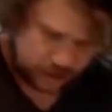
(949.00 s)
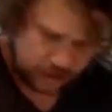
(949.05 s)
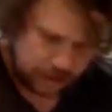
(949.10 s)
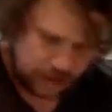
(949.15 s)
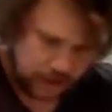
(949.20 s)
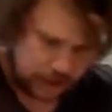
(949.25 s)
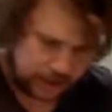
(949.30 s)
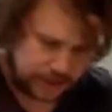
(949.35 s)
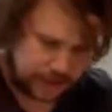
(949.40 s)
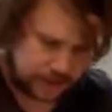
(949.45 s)

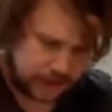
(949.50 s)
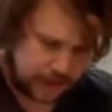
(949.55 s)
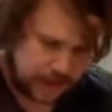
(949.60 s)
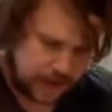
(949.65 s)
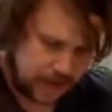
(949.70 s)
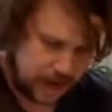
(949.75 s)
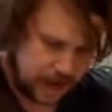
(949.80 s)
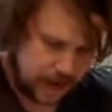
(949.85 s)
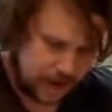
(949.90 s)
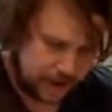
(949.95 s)
Let's
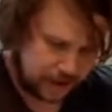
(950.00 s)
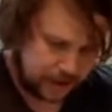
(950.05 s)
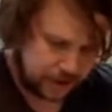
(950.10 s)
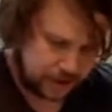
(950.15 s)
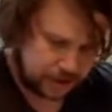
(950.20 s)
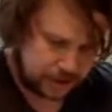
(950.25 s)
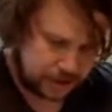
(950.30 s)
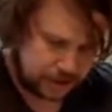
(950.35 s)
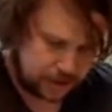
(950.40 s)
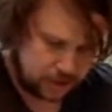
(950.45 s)
see how I can do
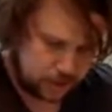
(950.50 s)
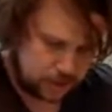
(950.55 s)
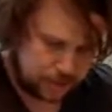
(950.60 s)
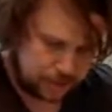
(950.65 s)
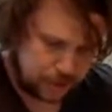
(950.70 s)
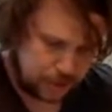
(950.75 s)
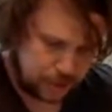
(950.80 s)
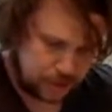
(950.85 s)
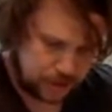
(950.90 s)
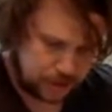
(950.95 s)
this as one
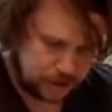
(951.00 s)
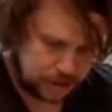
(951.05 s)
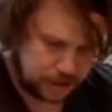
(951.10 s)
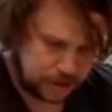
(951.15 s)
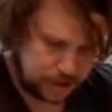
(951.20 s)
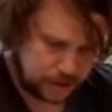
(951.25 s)
person.